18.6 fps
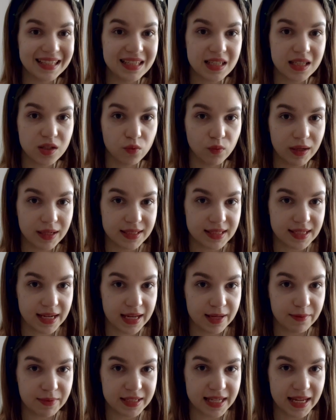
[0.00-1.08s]
Eating one
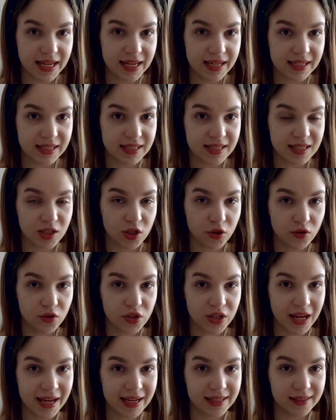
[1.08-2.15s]
time a day, it's
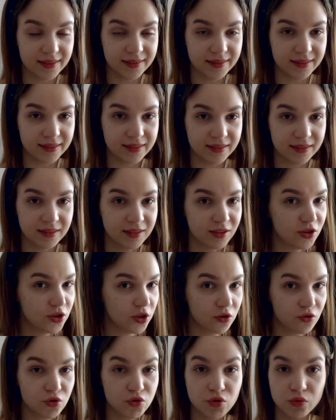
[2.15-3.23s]
not healthy.
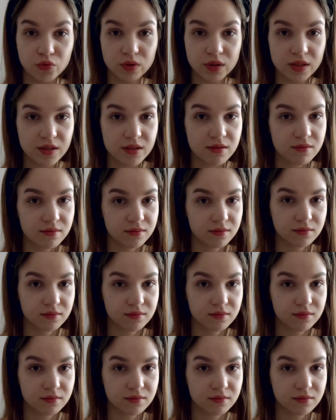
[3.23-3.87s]
Don't do it.